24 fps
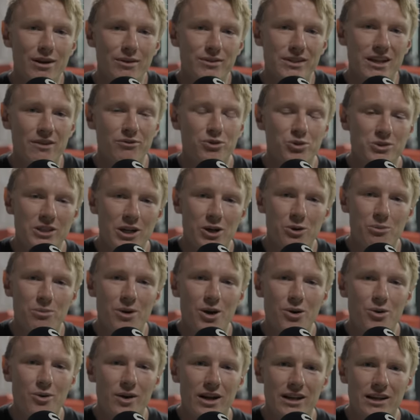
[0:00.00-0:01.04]
around Devil's
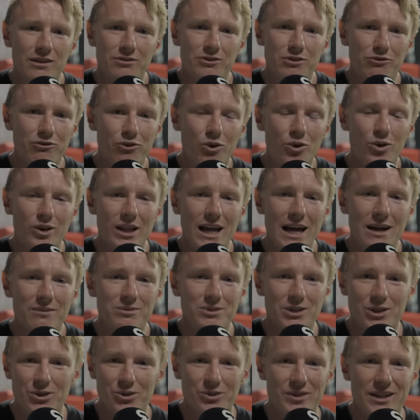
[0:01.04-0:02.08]
Elbow, and after four
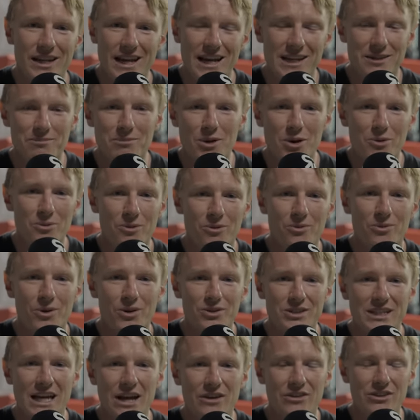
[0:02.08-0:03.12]
laps, I already had a moment where
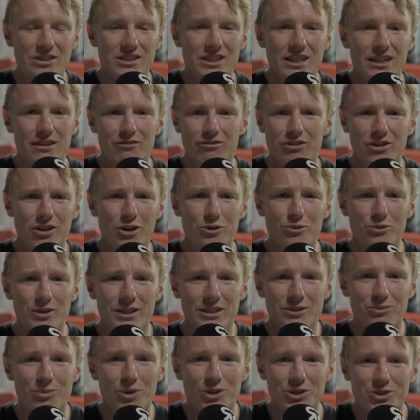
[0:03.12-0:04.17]
I was out of the seat for no
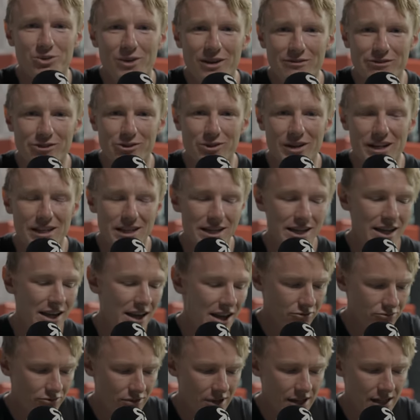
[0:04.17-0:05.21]
reason whatsoever, really.
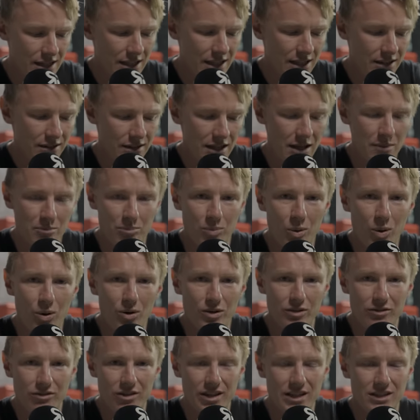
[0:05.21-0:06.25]
Really
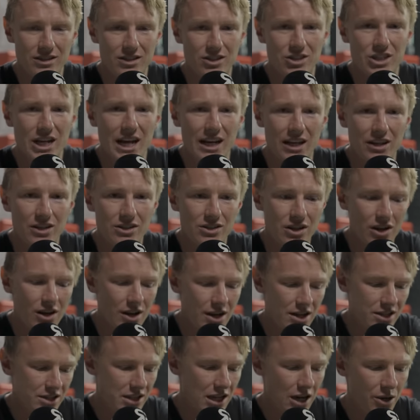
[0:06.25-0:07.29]
important thing to check your
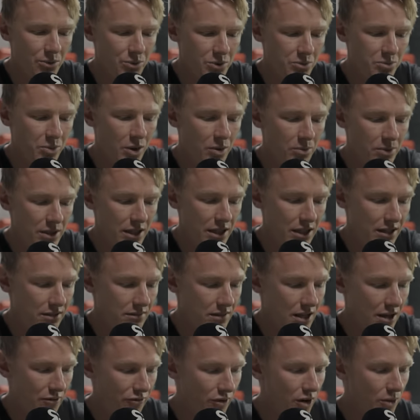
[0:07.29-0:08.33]
tyres. I would probably,
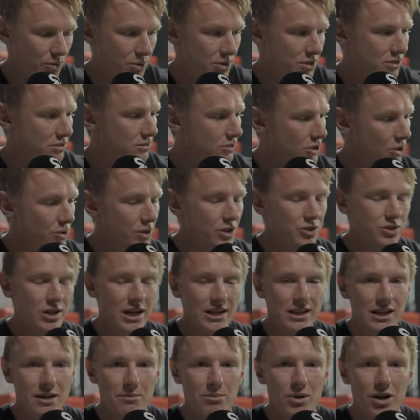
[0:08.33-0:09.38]
if I was doing a
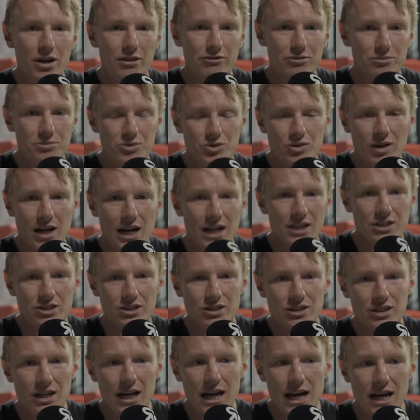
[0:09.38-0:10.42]
track day bike from
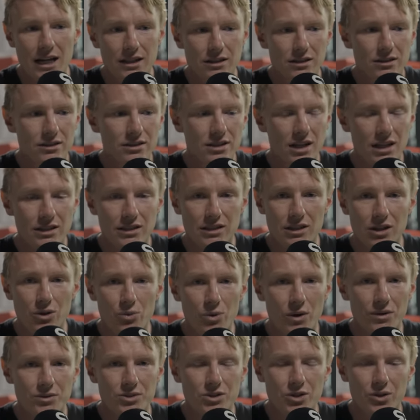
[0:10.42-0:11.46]
scratch and I didn't know
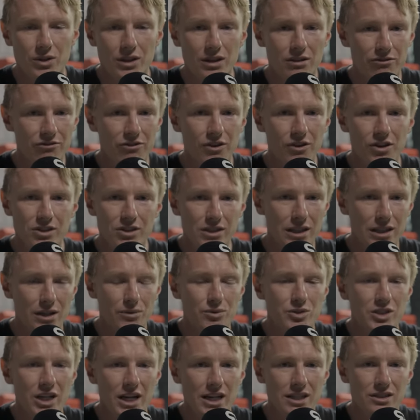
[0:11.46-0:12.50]
what I was doing, the first thing I
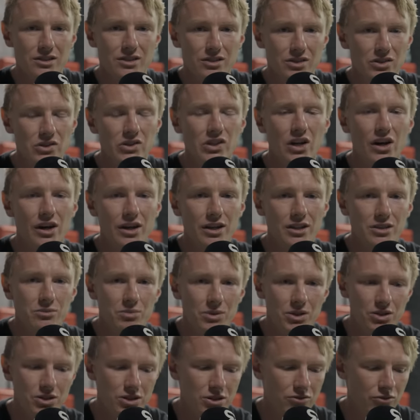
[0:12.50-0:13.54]
would change is the tyres,
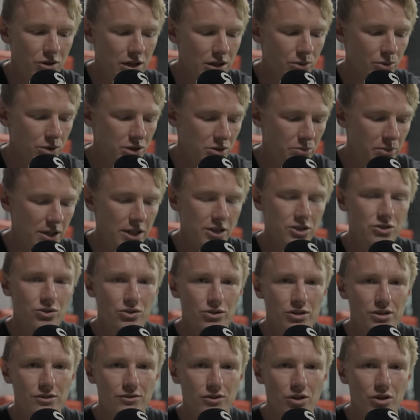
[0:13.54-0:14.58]
because you really want to make sure
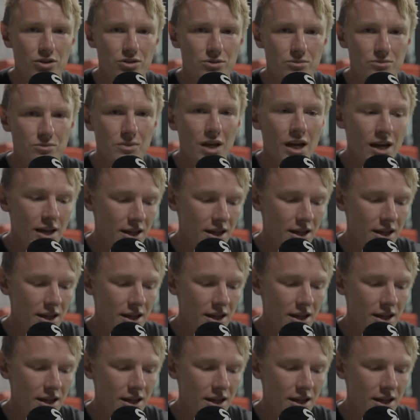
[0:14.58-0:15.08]
that you've got some